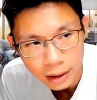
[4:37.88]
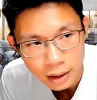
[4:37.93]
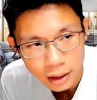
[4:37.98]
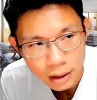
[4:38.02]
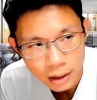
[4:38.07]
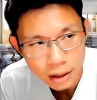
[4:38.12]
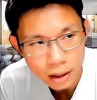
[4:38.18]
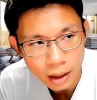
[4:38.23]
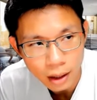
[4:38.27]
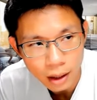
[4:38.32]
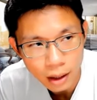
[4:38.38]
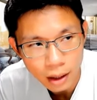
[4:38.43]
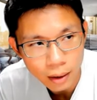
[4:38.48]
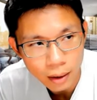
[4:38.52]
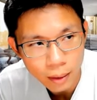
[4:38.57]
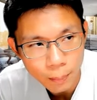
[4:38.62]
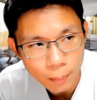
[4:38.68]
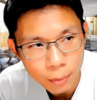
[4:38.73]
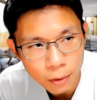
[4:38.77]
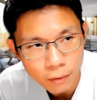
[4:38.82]

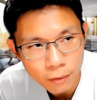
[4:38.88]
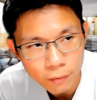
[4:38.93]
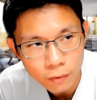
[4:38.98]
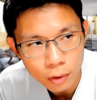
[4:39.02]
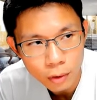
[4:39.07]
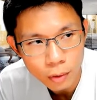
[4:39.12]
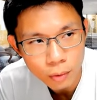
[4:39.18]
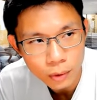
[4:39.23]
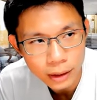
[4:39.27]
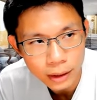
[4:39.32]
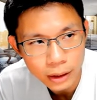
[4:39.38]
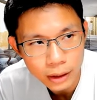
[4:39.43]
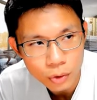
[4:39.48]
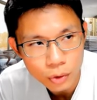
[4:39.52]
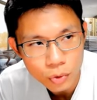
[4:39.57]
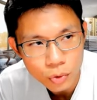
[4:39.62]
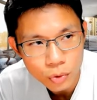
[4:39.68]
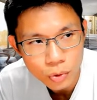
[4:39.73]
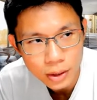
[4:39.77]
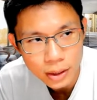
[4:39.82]
preview in
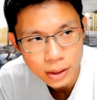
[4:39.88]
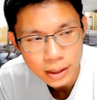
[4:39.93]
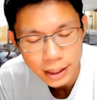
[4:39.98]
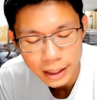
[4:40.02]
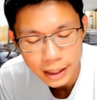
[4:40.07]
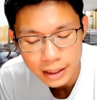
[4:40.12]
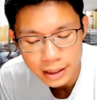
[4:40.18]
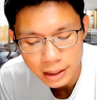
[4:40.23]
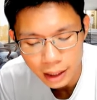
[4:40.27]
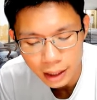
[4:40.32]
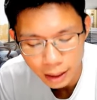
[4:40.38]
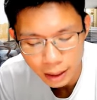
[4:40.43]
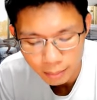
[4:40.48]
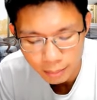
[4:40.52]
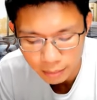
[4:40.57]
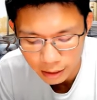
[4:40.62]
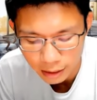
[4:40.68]
3 days time.